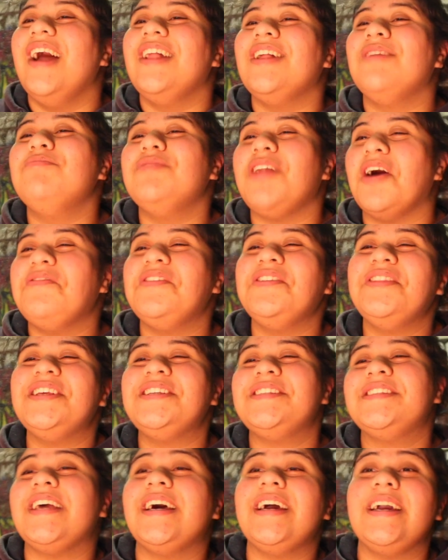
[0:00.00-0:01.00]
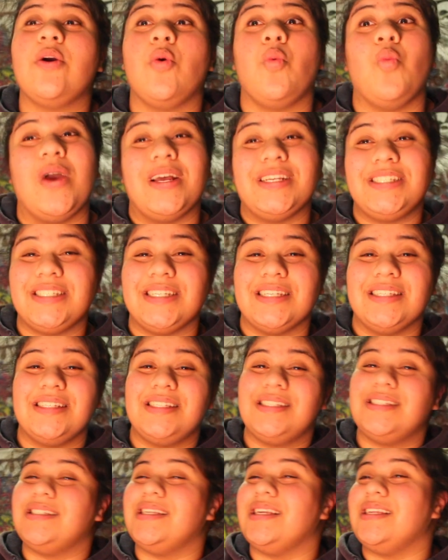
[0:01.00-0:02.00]
And I'm loving this like Western
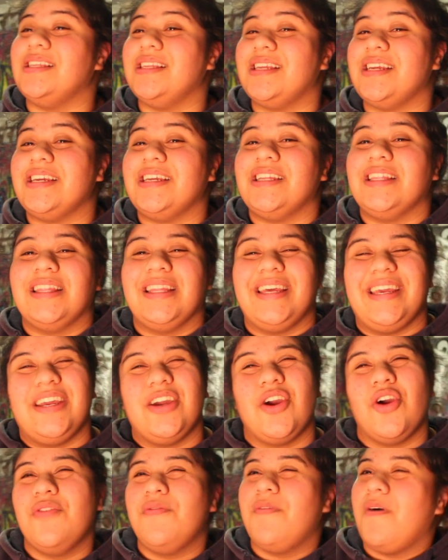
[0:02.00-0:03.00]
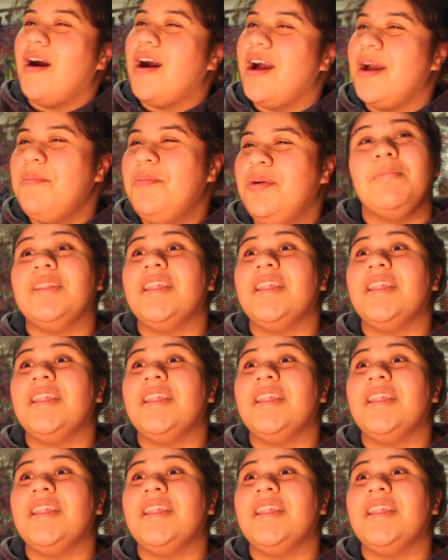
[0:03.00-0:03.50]
Sydney lingo vibe,